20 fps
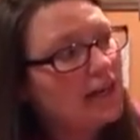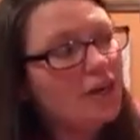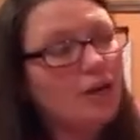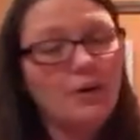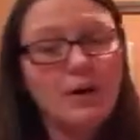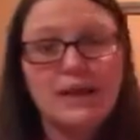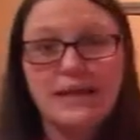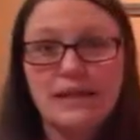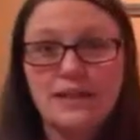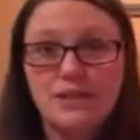I know
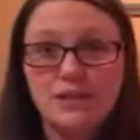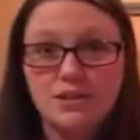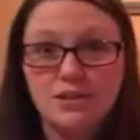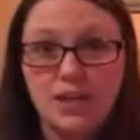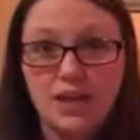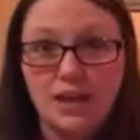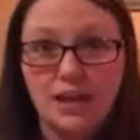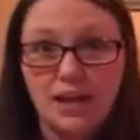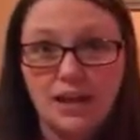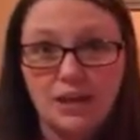I need to
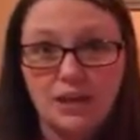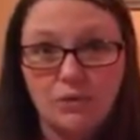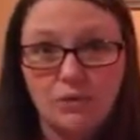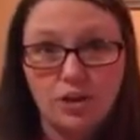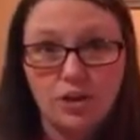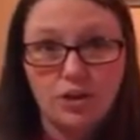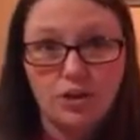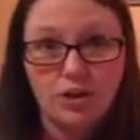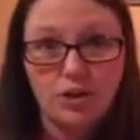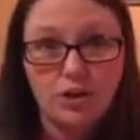check in
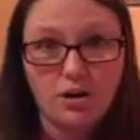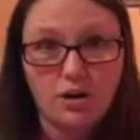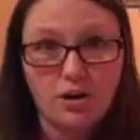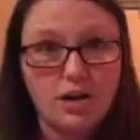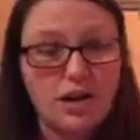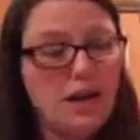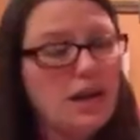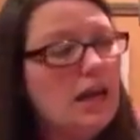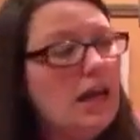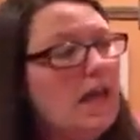with her
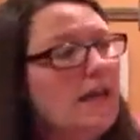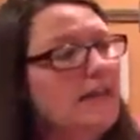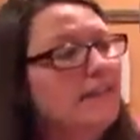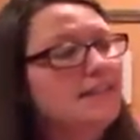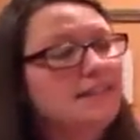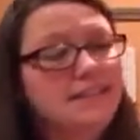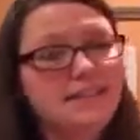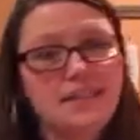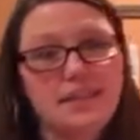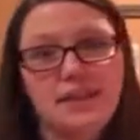and
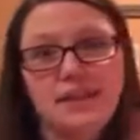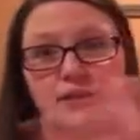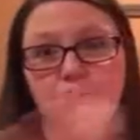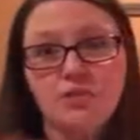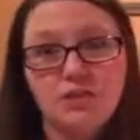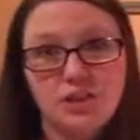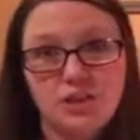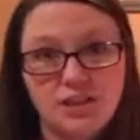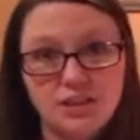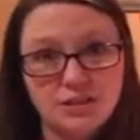see if
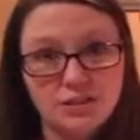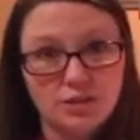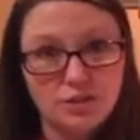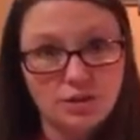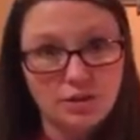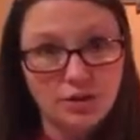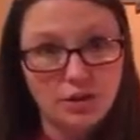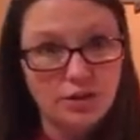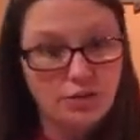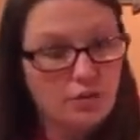she is
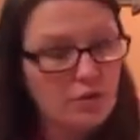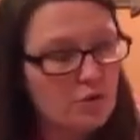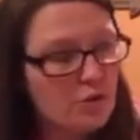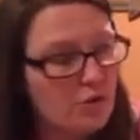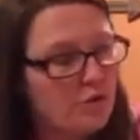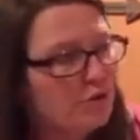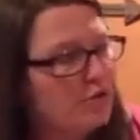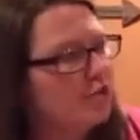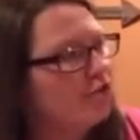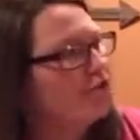enjoying her
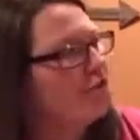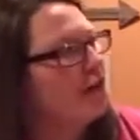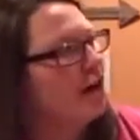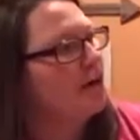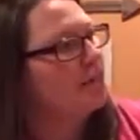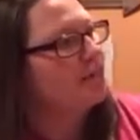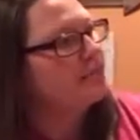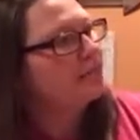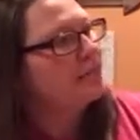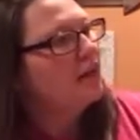order so
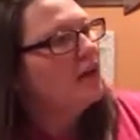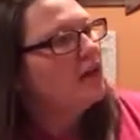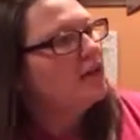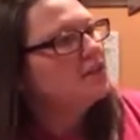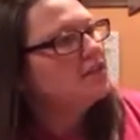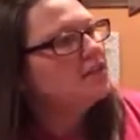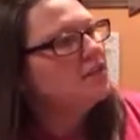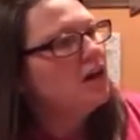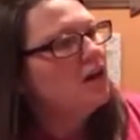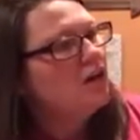far.
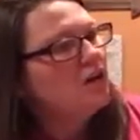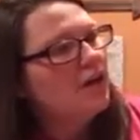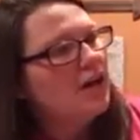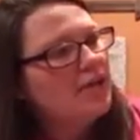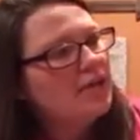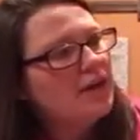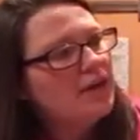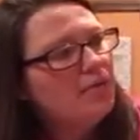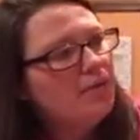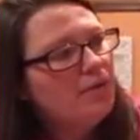So
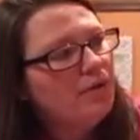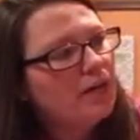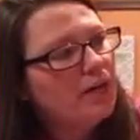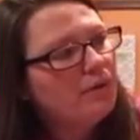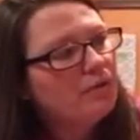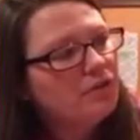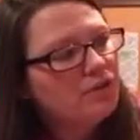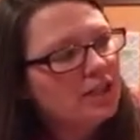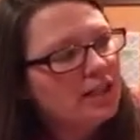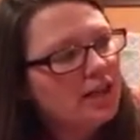at that point, I
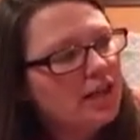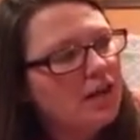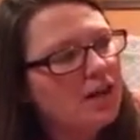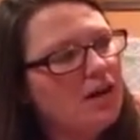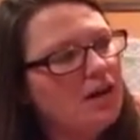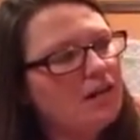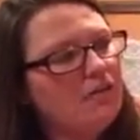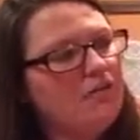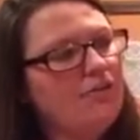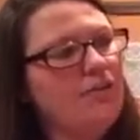would check it
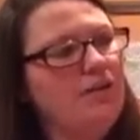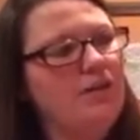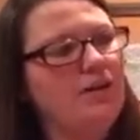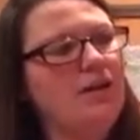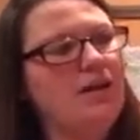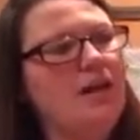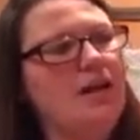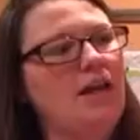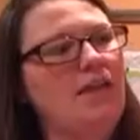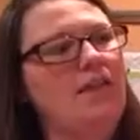off,
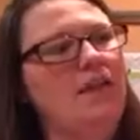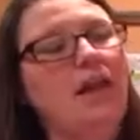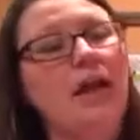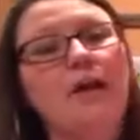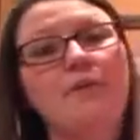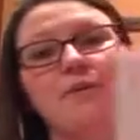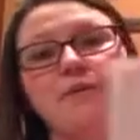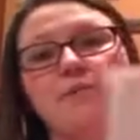and then I